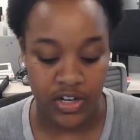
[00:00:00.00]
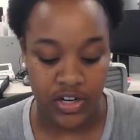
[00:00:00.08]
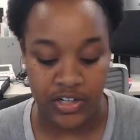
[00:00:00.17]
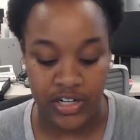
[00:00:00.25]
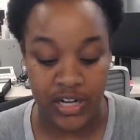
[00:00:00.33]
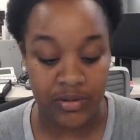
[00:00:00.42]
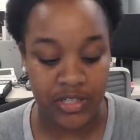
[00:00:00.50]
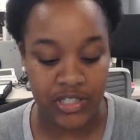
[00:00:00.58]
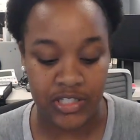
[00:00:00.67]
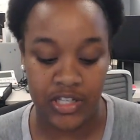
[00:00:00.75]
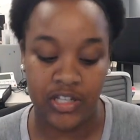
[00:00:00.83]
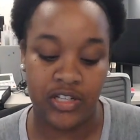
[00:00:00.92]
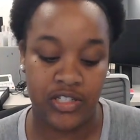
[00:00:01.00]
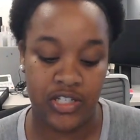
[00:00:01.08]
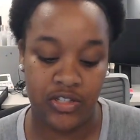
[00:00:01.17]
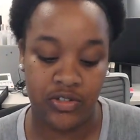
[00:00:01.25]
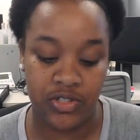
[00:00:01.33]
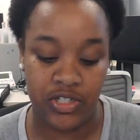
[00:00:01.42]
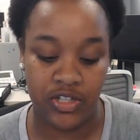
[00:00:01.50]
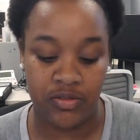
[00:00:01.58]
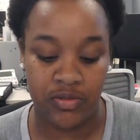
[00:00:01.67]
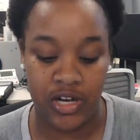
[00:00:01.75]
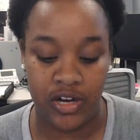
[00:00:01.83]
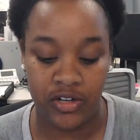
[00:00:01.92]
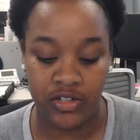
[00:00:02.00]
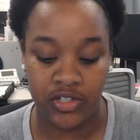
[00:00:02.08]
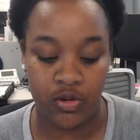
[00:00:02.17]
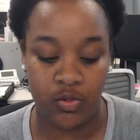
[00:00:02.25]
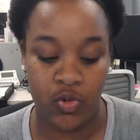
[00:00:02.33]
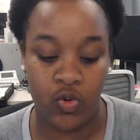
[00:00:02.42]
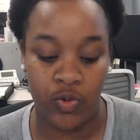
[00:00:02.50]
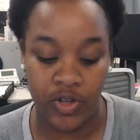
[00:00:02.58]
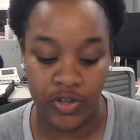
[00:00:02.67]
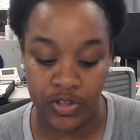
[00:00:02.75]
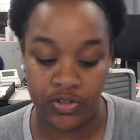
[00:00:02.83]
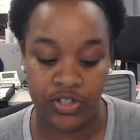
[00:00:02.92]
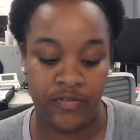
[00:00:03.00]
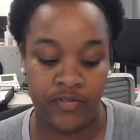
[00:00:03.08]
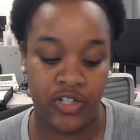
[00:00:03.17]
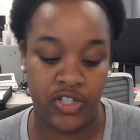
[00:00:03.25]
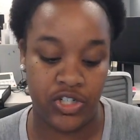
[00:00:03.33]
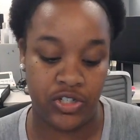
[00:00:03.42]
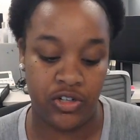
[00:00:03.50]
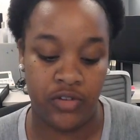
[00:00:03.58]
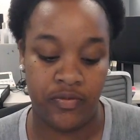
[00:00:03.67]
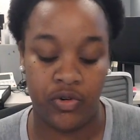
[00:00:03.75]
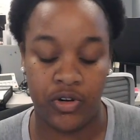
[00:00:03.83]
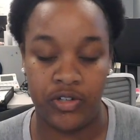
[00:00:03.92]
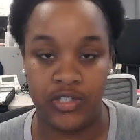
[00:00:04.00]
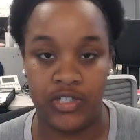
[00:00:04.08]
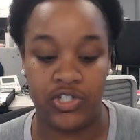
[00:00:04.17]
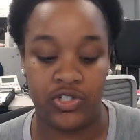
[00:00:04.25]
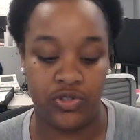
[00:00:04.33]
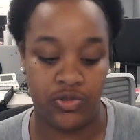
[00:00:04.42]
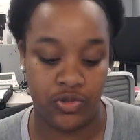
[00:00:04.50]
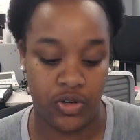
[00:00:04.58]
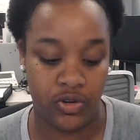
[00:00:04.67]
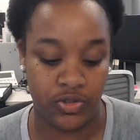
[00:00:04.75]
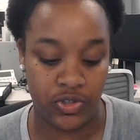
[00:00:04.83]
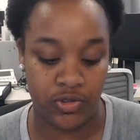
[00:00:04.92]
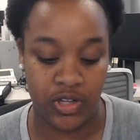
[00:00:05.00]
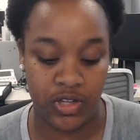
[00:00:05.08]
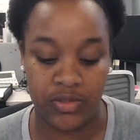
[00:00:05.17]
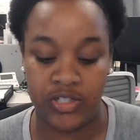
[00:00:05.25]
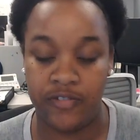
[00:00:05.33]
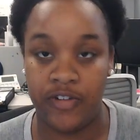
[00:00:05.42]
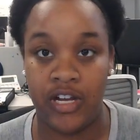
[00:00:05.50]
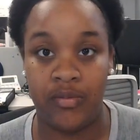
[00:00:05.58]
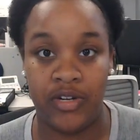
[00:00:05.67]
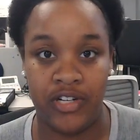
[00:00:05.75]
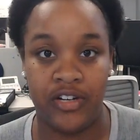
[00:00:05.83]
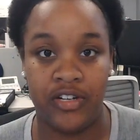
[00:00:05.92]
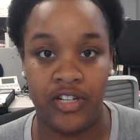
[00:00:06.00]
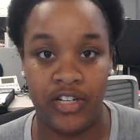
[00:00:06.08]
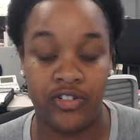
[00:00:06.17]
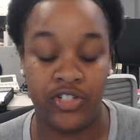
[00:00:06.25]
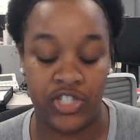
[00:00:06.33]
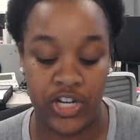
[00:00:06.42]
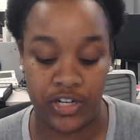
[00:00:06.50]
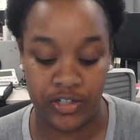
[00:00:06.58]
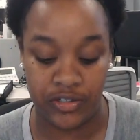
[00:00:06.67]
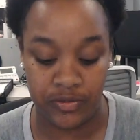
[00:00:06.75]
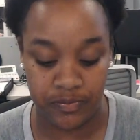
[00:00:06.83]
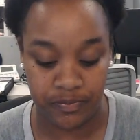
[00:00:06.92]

Dr. Hopkins then continues to give the audience a more well-known definition of organizational culture that was defined by Dr. Edgar Schein.